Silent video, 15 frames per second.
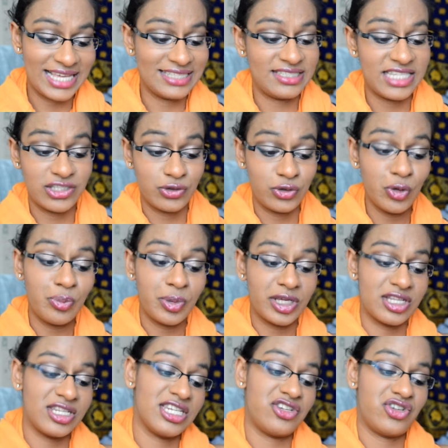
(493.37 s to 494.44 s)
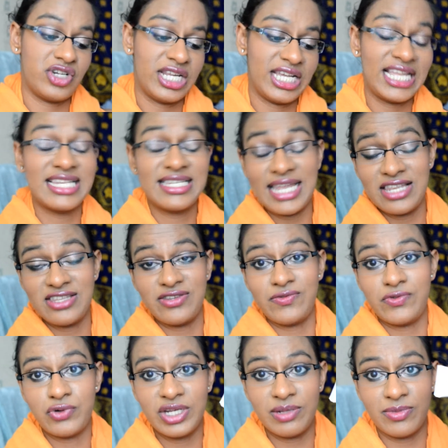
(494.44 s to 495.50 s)
It says super conditioning intensive
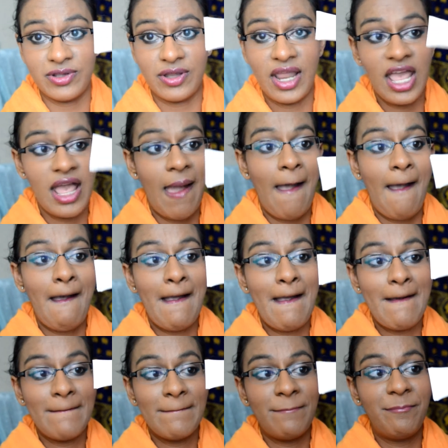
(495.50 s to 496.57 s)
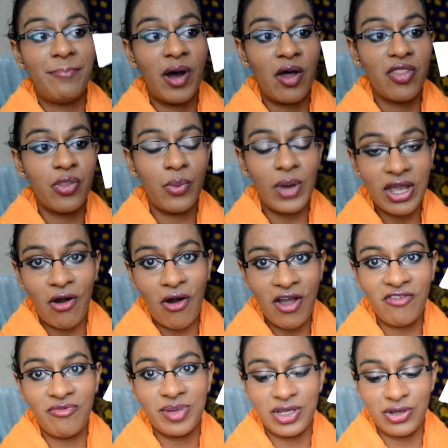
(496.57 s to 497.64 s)
treatment. But the way
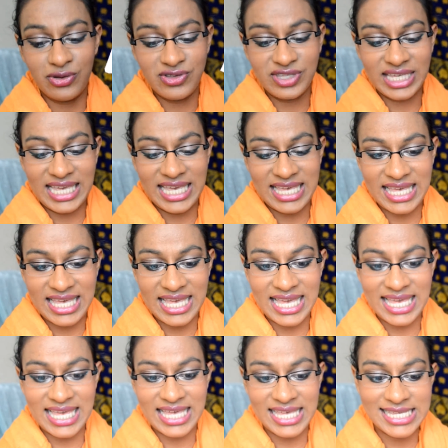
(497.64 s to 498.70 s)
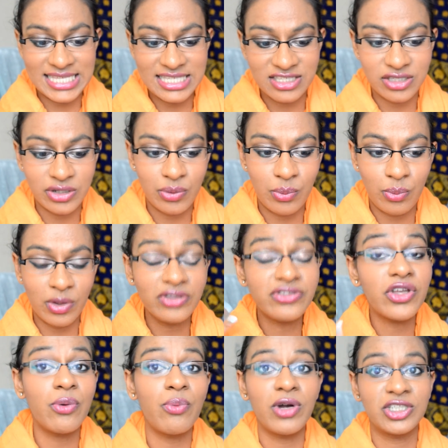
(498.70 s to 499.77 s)
I've been using it is, once
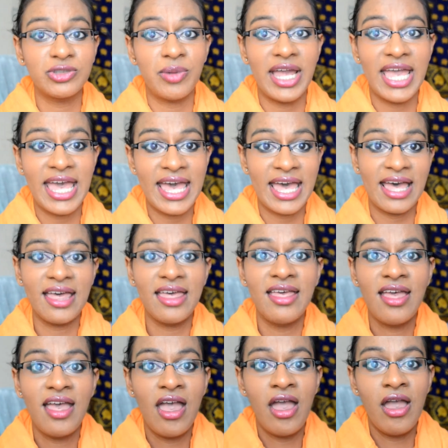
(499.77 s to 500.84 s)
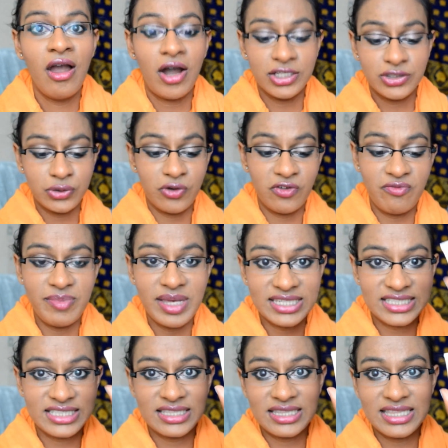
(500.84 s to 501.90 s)
I wash my hair, I sort of
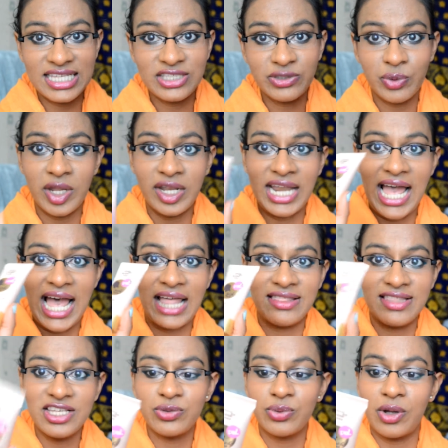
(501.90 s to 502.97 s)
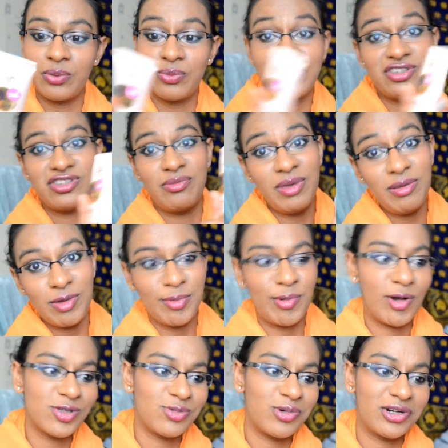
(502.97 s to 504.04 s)
mix it, this one and this one, which is a
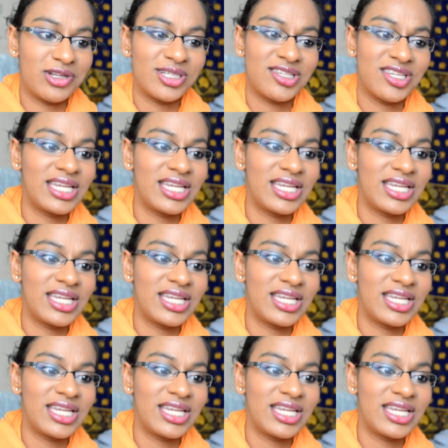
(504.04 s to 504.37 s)
Memebox product.